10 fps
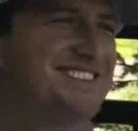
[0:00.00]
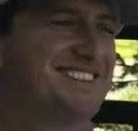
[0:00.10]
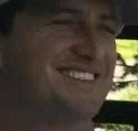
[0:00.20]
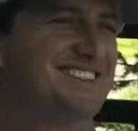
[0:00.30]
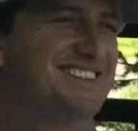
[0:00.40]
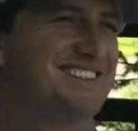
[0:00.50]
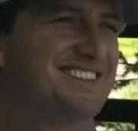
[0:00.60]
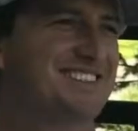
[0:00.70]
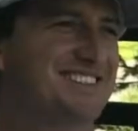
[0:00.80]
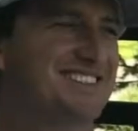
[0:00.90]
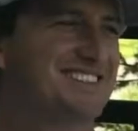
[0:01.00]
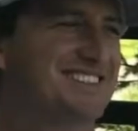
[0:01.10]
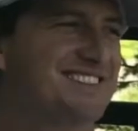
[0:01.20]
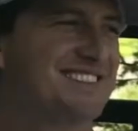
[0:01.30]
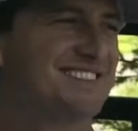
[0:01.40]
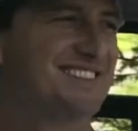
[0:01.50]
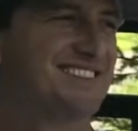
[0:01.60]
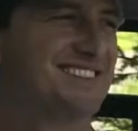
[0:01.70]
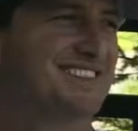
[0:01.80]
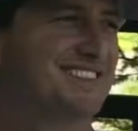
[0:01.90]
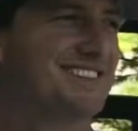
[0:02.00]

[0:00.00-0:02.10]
Um, Yeah, I'd love to surf with you sometime.